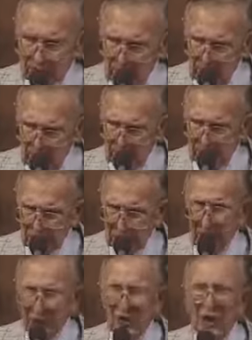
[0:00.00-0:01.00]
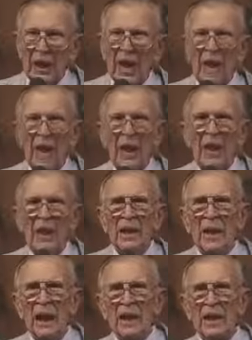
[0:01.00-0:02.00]
of apostasy.
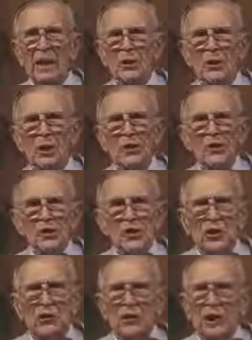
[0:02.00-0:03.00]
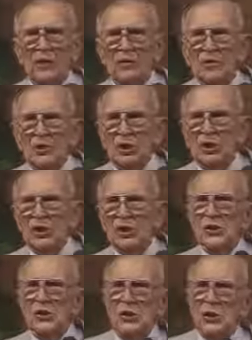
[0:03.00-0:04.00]
That in conservative
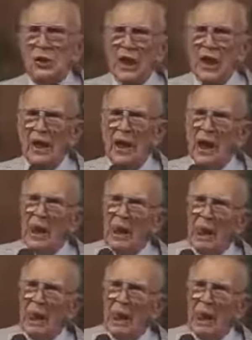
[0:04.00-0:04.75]
churches today,